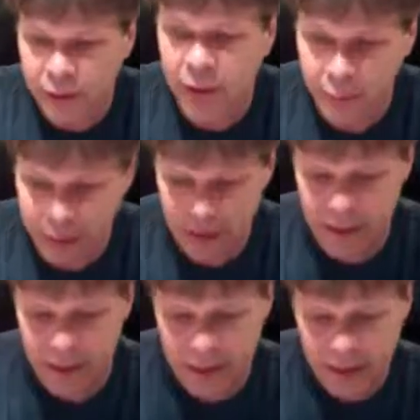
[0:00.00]
a
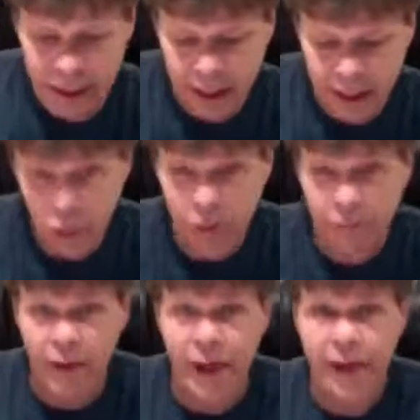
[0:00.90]
business and taking your
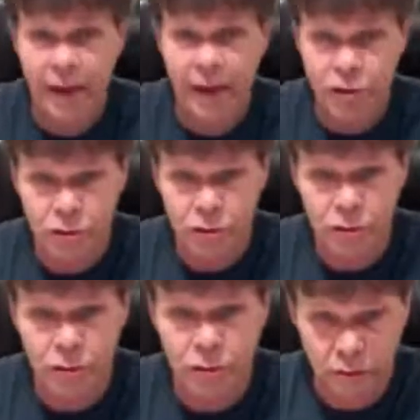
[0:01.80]
financial